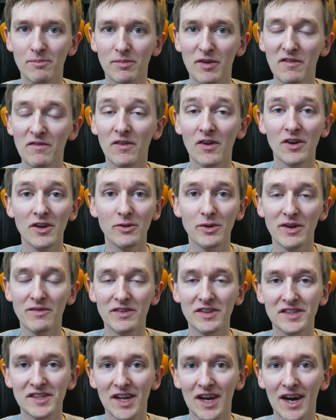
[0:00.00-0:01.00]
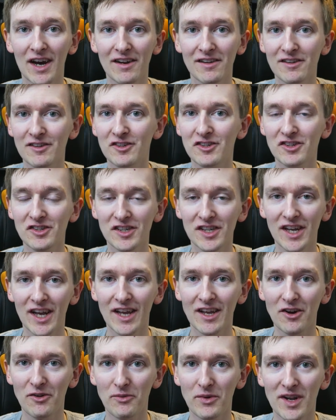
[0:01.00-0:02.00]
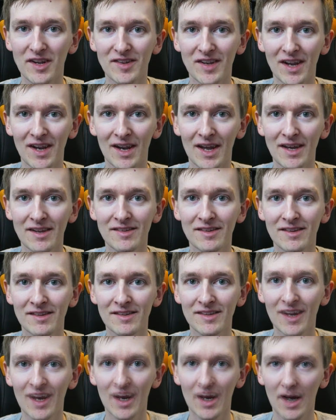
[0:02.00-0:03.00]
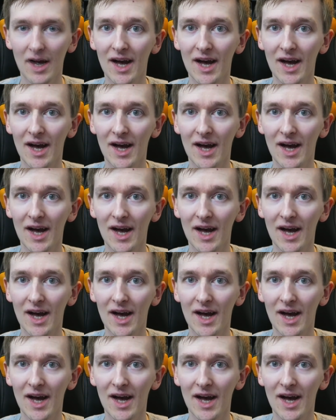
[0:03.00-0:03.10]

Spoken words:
before you even start just to get your racing license.